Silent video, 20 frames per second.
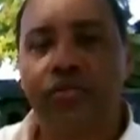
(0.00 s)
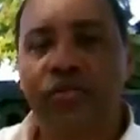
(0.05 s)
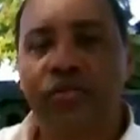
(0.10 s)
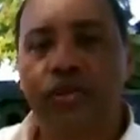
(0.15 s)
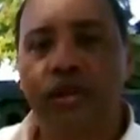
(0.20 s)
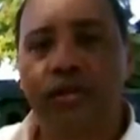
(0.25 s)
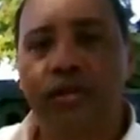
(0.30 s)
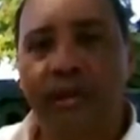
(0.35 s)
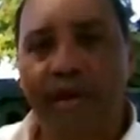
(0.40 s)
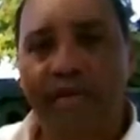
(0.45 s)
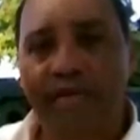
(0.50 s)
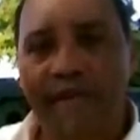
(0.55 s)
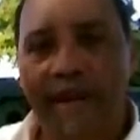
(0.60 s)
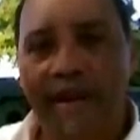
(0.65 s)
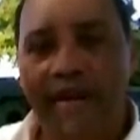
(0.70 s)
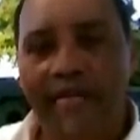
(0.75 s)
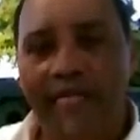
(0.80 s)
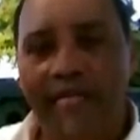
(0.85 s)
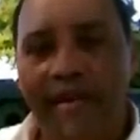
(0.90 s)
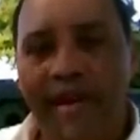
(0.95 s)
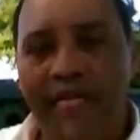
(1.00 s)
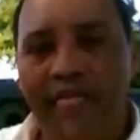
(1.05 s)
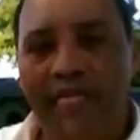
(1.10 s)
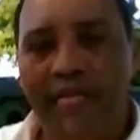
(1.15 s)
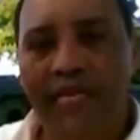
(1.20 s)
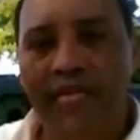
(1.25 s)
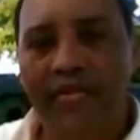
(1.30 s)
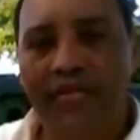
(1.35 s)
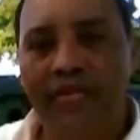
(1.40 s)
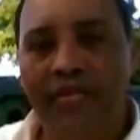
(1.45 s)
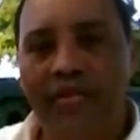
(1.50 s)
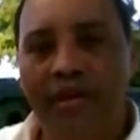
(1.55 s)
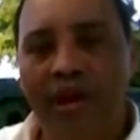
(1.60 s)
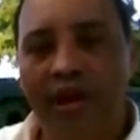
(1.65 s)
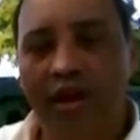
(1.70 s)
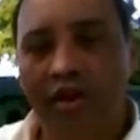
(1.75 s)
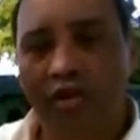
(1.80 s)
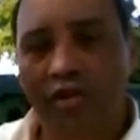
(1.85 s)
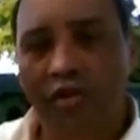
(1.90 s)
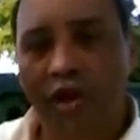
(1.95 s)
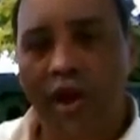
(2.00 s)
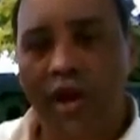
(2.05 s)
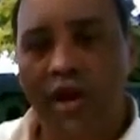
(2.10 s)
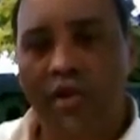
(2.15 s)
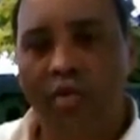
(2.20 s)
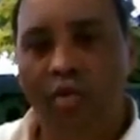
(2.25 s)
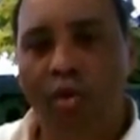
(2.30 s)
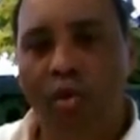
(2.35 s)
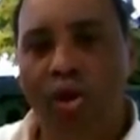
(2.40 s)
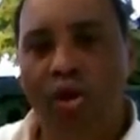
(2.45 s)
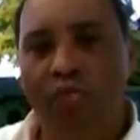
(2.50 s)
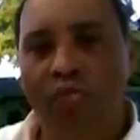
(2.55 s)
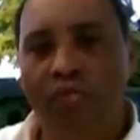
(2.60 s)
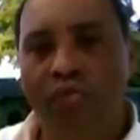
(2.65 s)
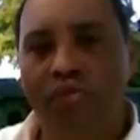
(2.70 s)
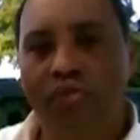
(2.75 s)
my fellow veterans, a great and wonderful